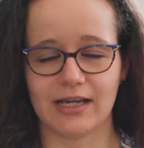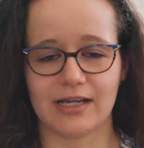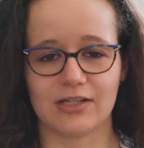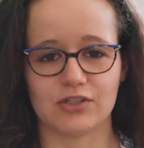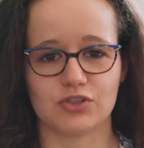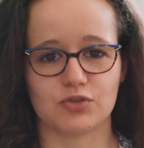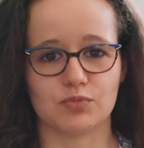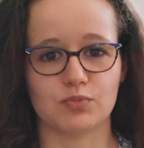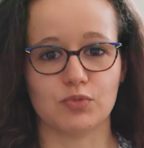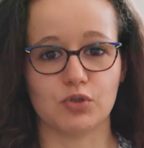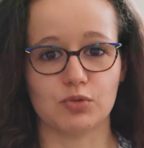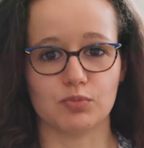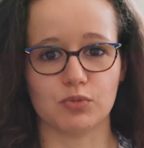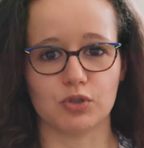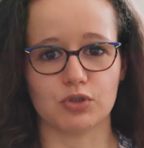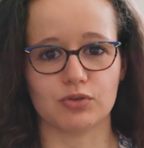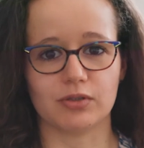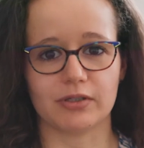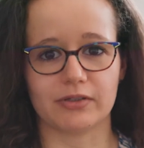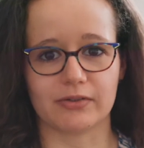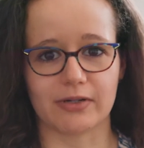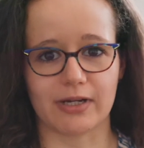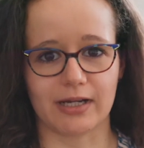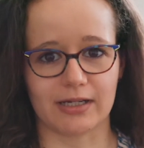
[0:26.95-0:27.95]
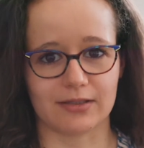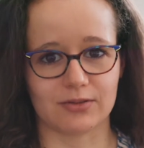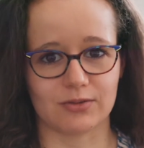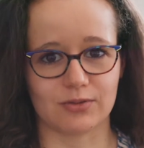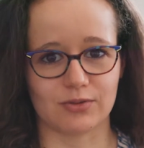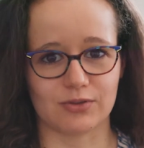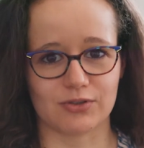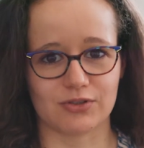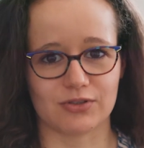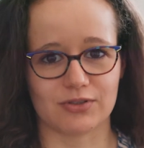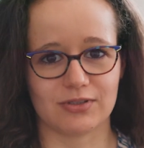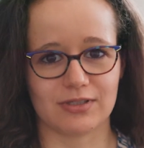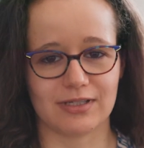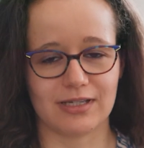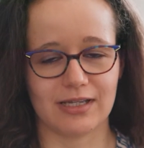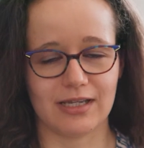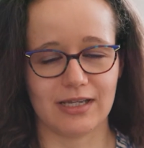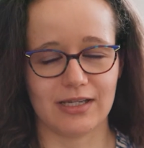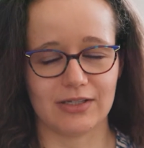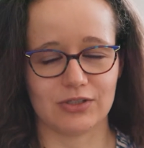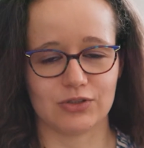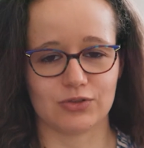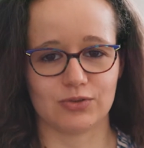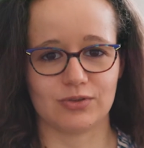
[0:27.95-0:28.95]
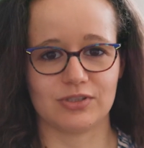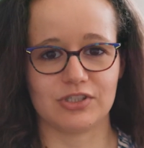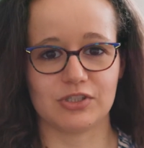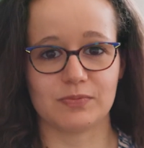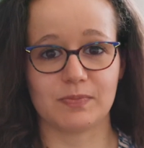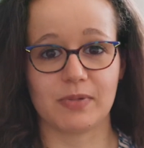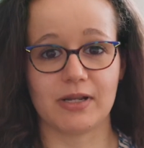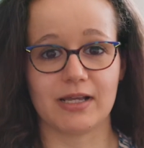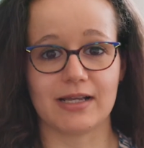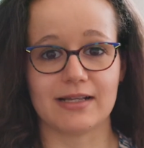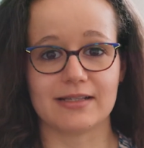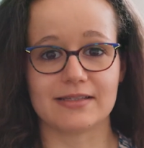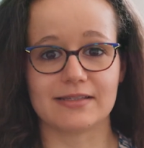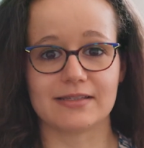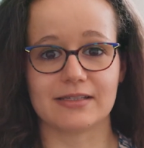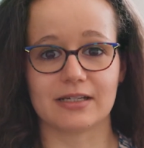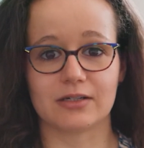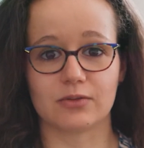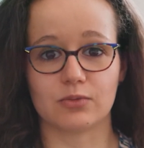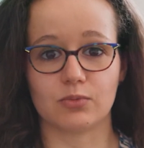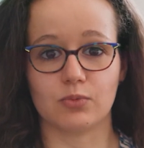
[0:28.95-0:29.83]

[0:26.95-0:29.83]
and small modular reactors. So these plants are